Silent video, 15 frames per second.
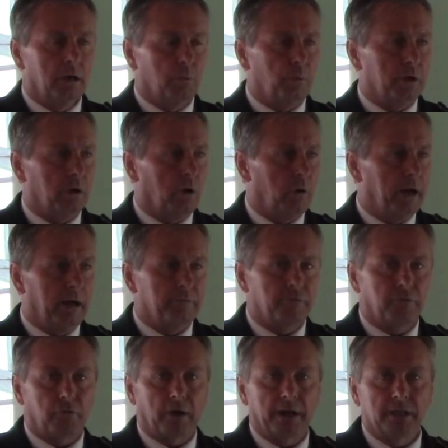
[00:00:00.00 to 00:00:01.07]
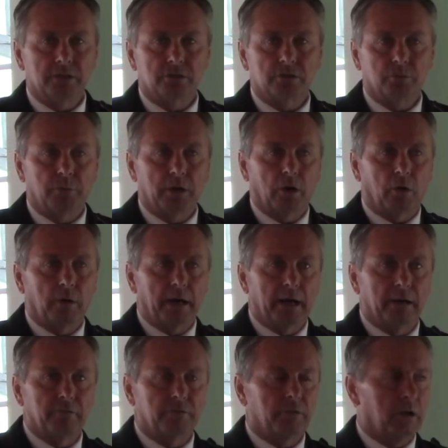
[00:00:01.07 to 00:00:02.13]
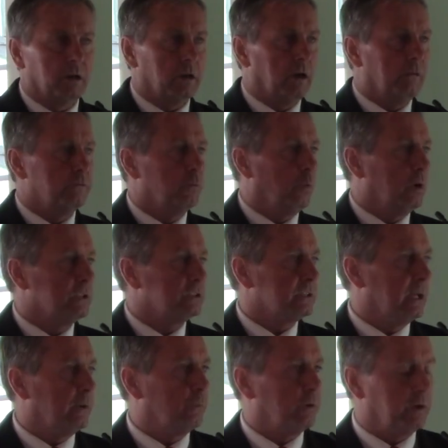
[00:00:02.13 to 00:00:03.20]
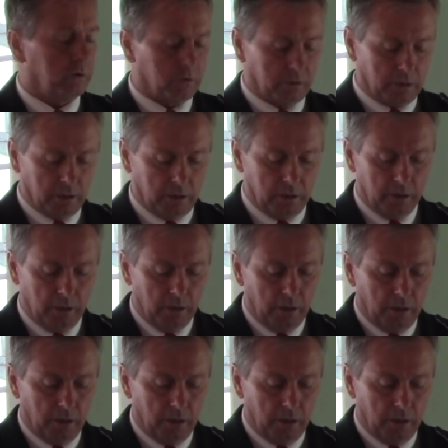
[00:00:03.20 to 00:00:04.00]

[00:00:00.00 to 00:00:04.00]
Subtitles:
We all have friends, we all have loved ones that we are of